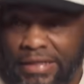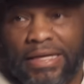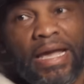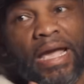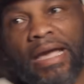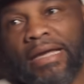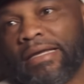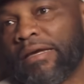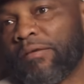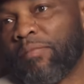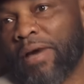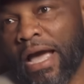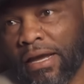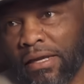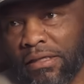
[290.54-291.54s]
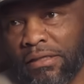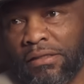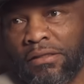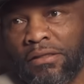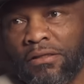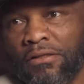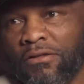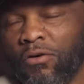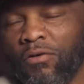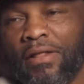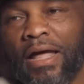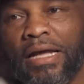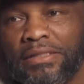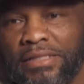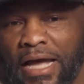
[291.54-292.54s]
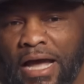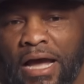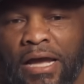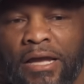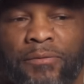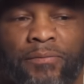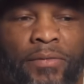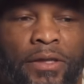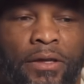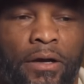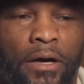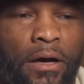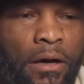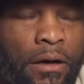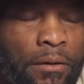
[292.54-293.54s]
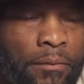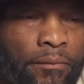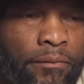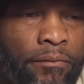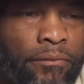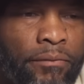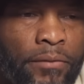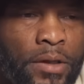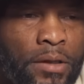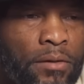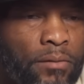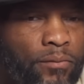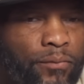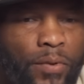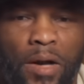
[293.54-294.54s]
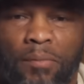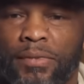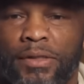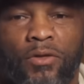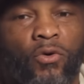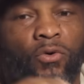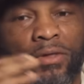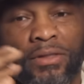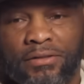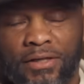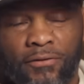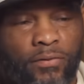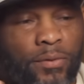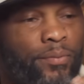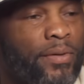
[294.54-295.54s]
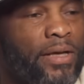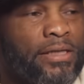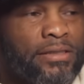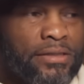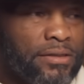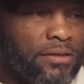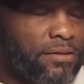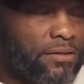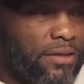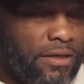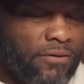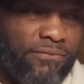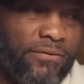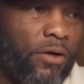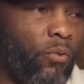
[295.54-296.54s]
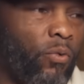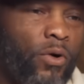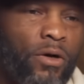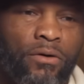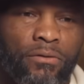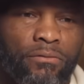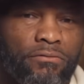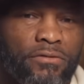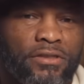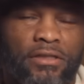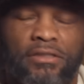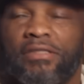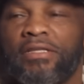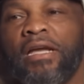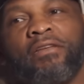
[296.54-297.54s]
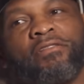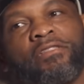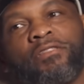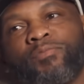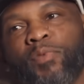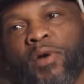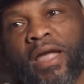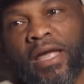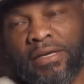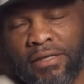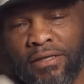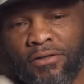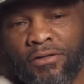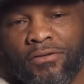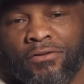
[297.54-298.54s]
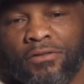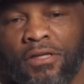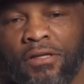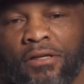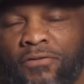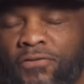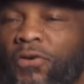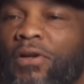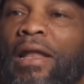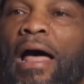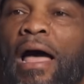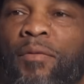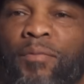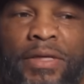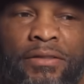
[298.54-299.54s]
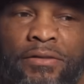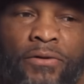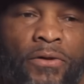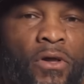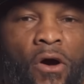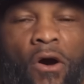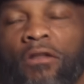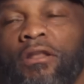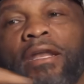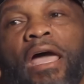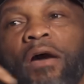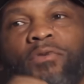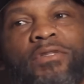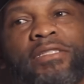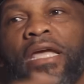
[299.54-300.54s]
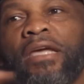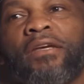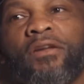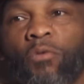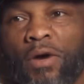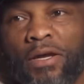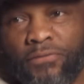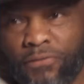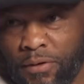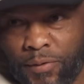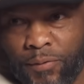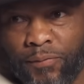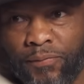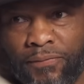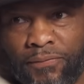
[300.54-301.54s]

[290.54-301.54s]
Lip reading: can't get back, that time, probably going to different places. If there were such things as brand deals for linemen, all of that was taken away from him.